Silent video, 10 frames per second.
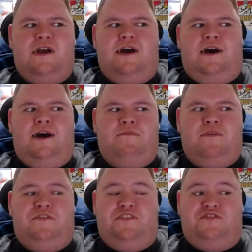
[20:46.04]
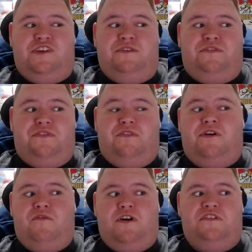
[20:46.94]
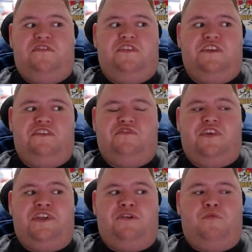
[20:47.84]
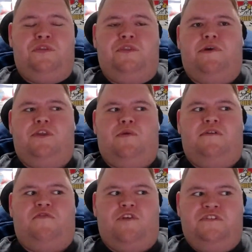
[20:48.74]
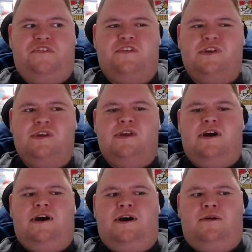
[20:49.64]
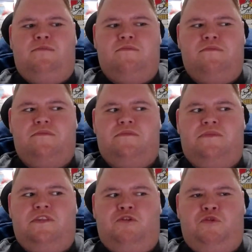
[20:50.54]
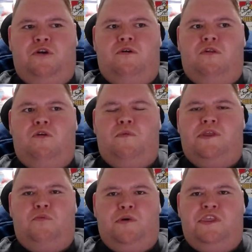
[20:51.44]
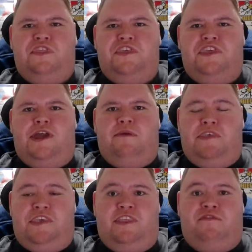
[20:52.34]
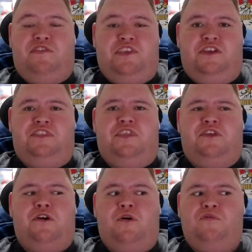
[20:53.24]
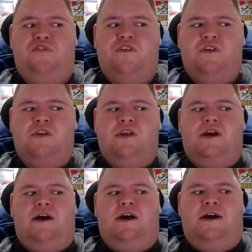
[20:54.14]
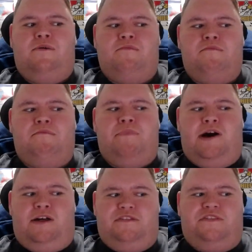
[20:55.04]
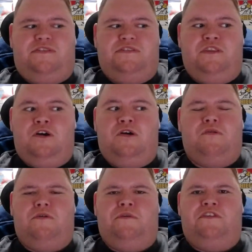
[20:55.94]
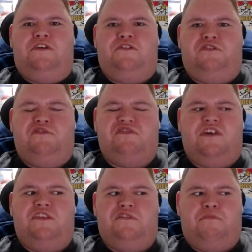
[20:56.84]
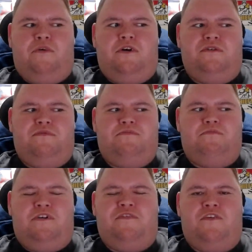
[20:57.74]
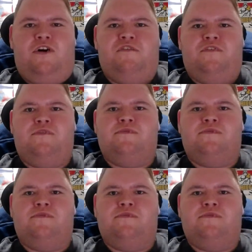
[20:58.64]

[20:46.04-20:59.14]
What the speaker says: If the Chiefs, like Ryan says, if they can win the battle up front, it'll go a long way to winning the game. They're going to have to kick their goals. But no, I'm going to go to the Crusaders by 5.